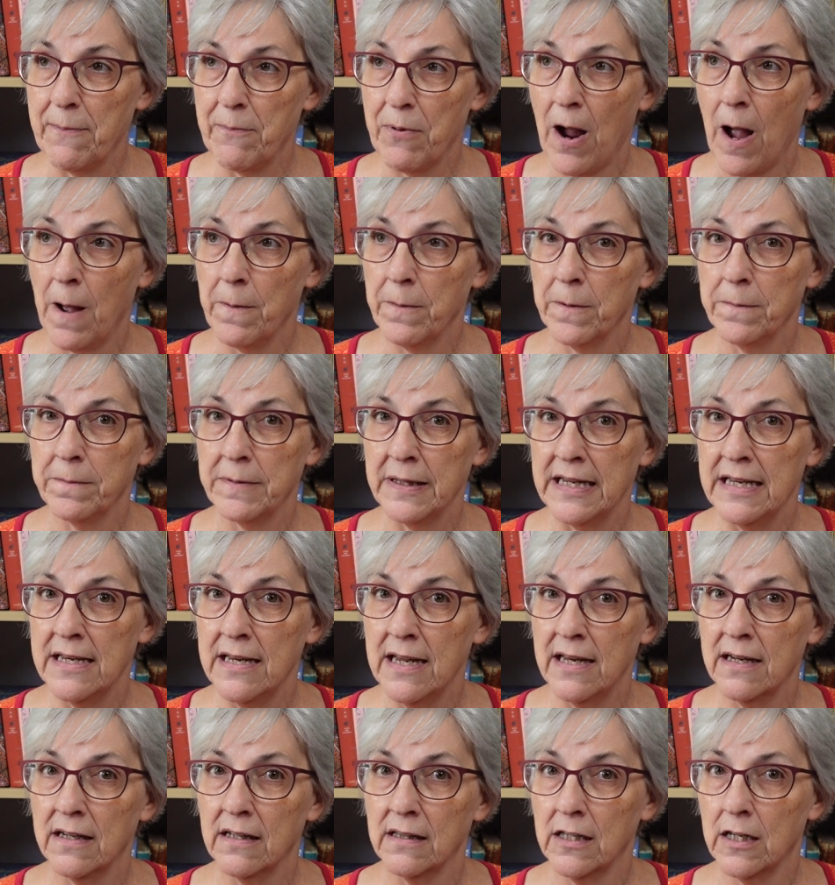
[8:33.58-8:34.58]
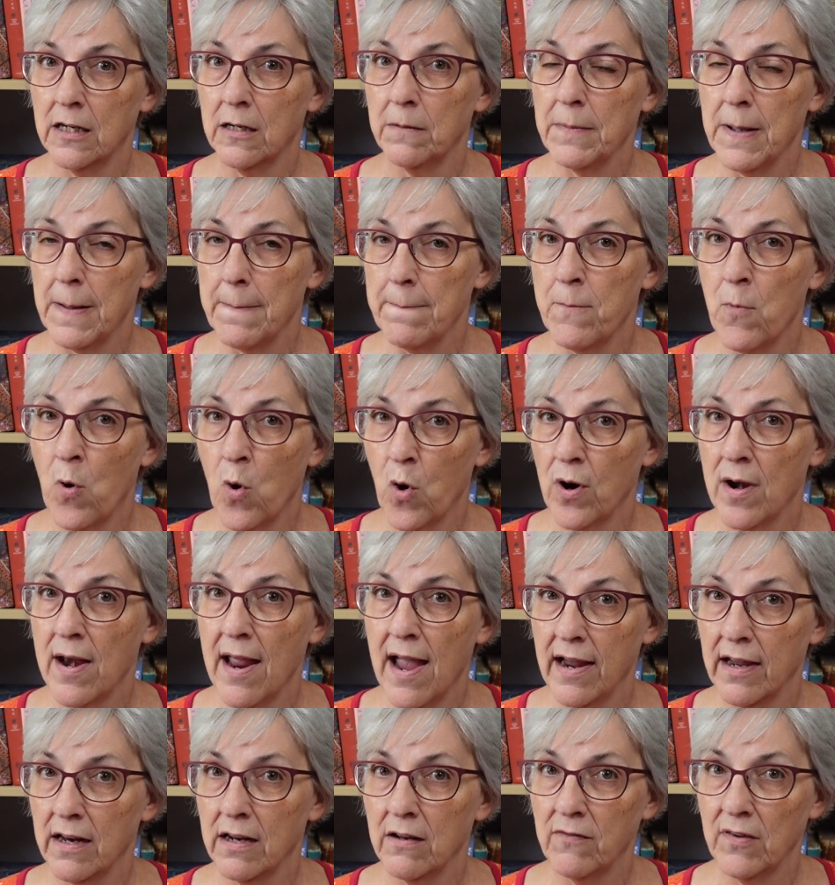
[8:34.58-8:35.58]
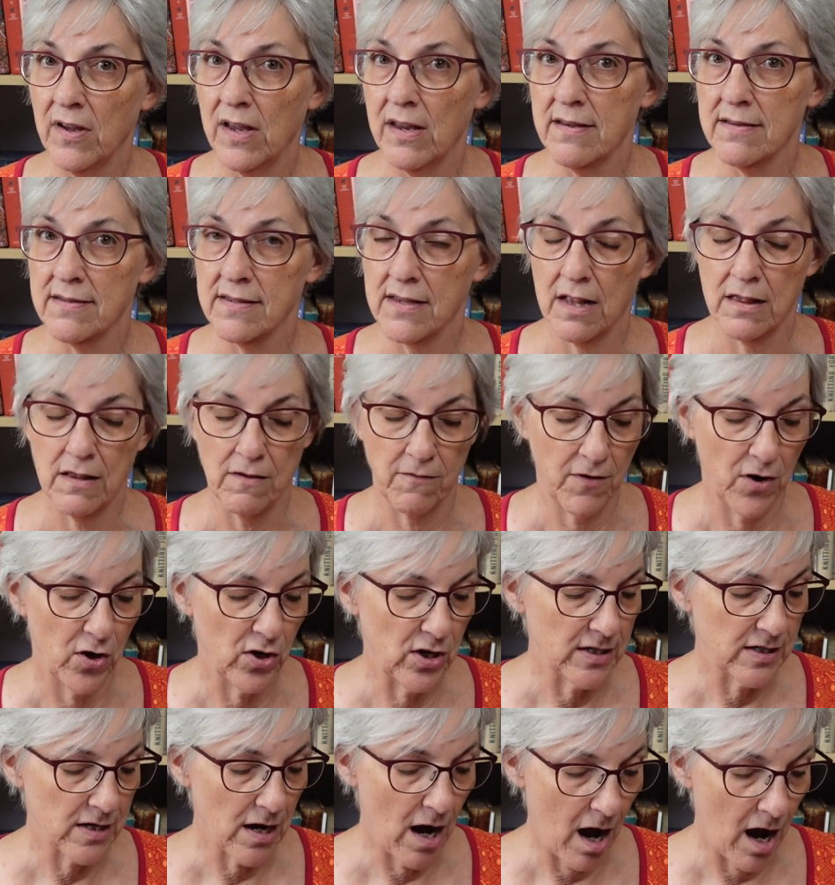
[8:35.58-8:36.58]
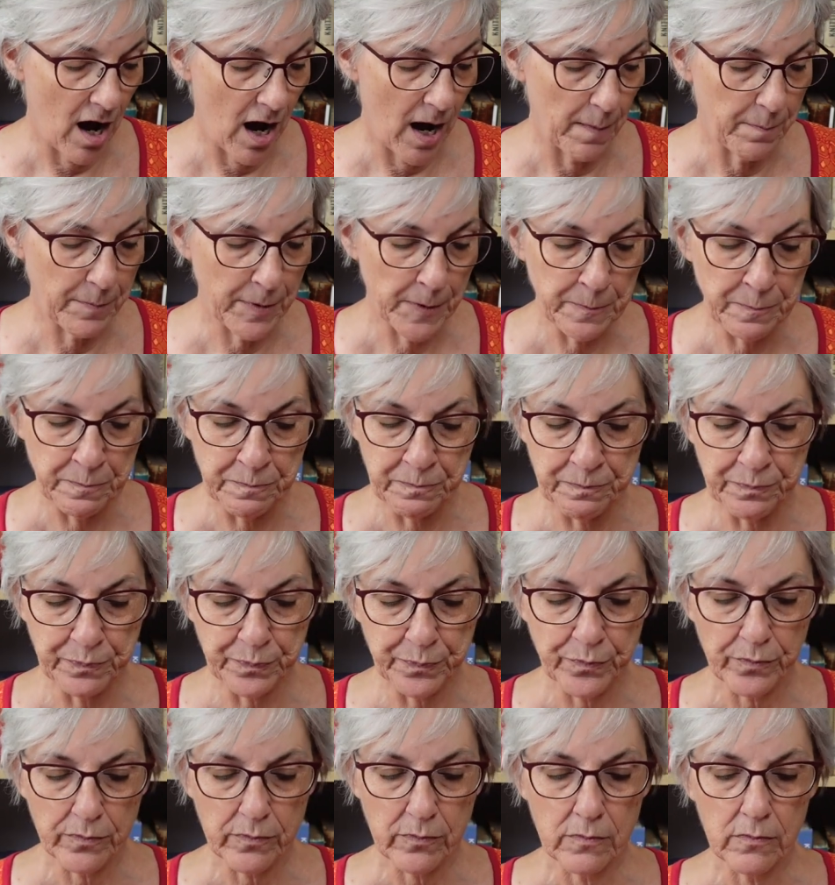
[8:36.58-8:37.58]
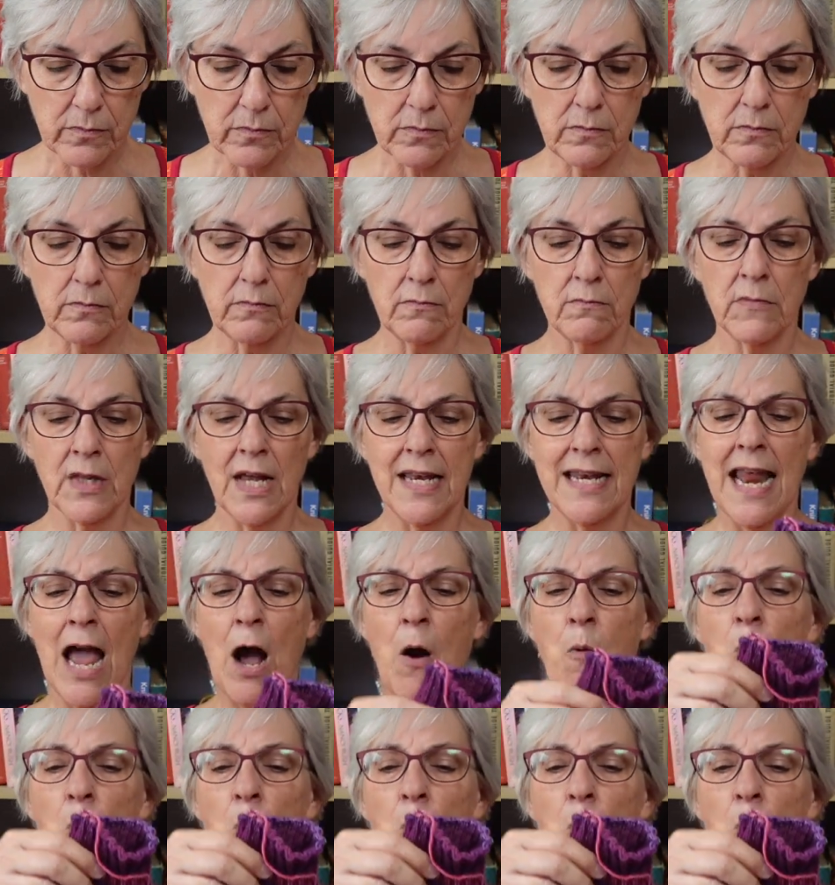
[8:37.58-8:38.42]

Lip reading: probably need a little bit more negative ease at the very top. Now,